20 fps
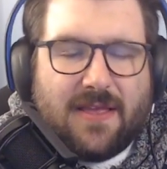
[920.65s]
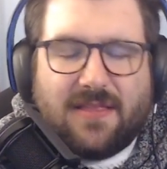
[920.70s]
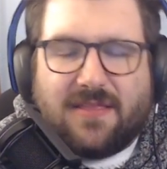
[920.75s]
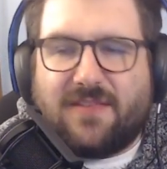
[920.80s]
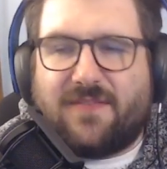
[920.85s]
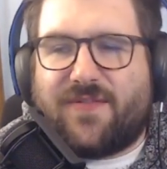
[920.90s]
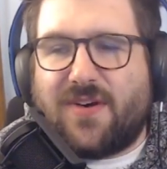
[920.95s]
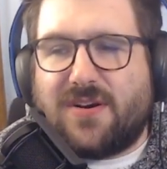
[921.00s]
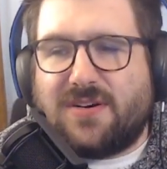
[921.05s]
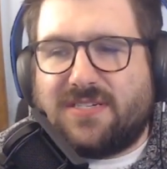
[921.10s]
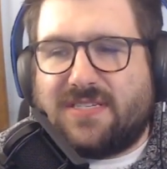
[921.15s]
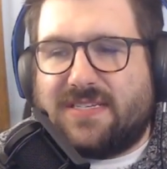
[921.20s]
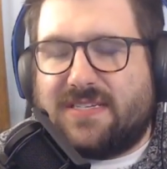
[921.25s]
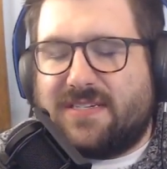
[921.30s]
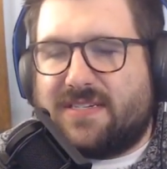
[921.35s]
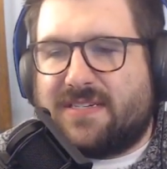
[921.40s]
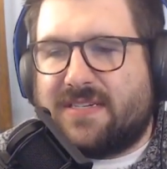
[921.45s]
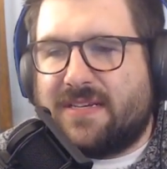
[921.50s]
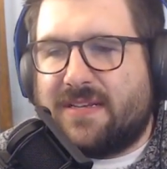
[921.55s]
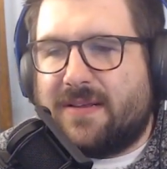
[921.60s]
The first
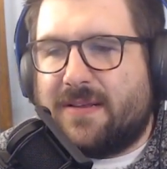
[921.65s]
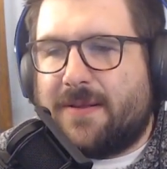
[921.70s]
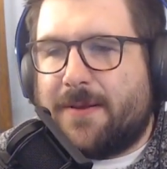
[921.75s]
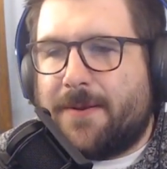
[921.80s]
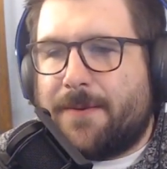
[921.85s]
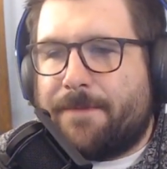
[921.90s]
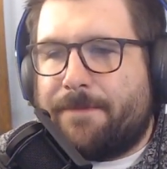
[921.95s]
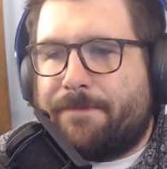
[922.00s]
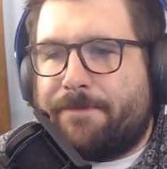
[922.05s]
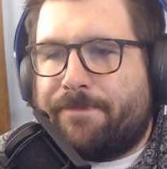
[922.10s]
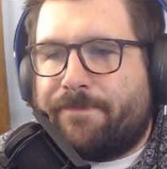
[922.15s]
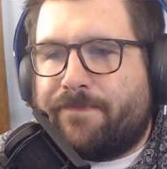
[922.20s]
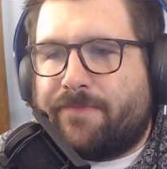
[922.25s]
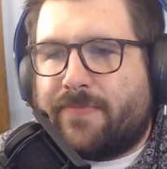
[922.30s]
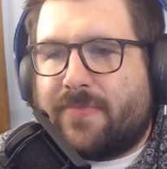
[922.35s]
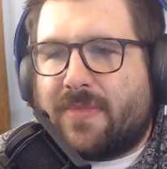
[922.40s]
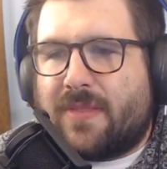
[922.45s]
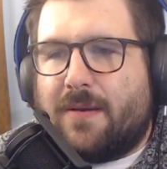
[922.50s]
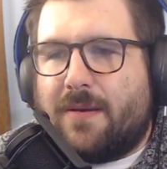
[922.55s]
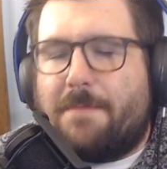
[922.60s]
is
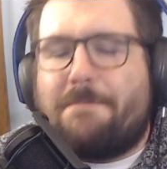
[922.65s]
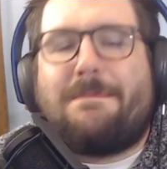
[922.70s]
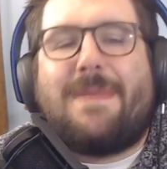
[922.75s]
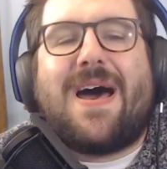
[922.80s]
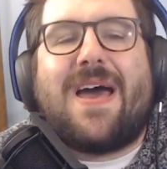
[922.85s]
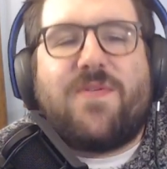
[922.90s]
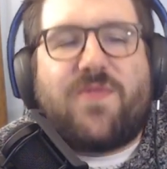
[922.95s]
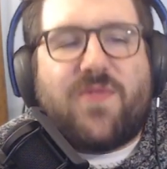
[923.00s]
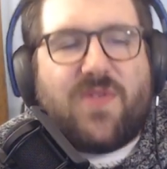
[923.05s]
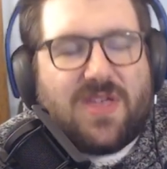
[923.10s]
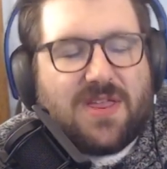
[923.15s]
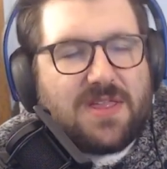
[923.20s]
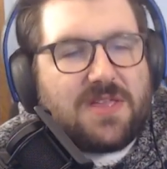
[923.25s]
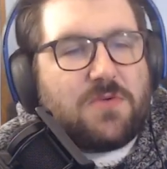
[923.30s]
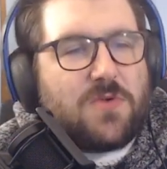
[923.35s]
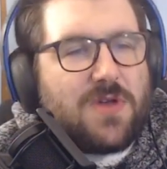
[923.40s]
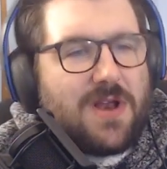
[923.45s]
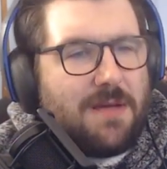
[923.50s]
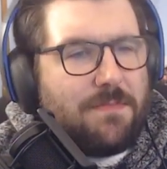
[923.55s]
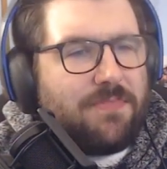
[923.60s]
my feeling
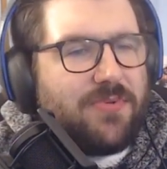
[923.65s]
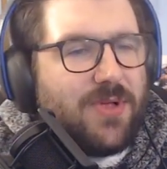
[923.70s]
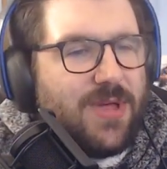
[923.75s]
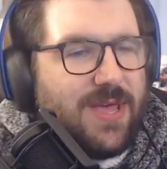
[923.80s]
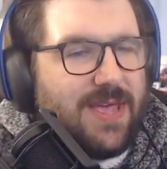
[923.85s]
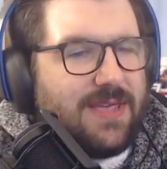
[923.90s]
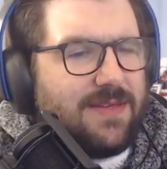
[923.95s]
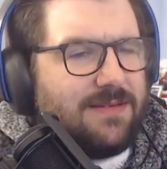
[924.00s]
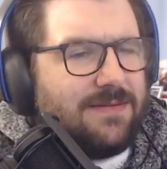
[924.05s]
when I'm playing.